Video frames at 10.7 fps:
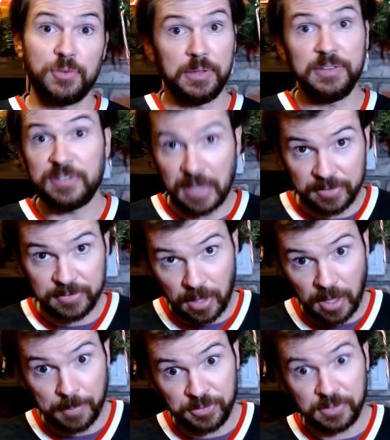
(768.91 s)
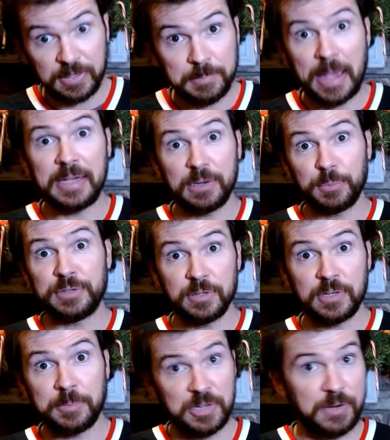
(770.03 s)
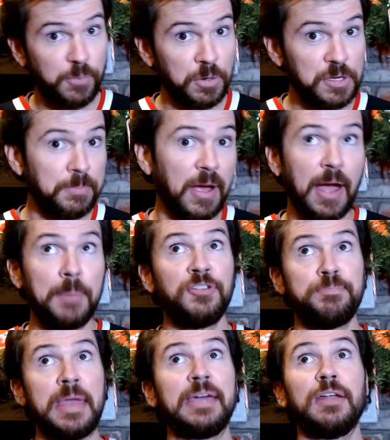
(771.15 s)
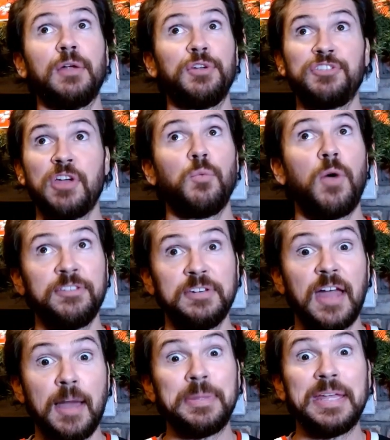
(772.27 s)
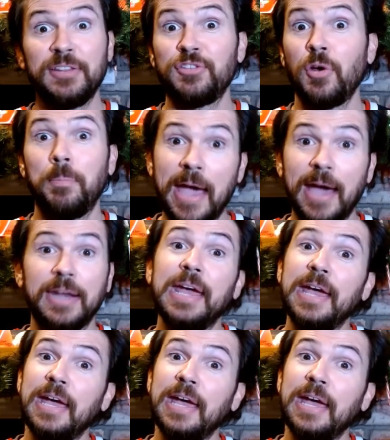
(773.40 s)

So at least he has an option. He might get a return touchdown for you, but I'm just banking on Deshaun Watson not being so bad.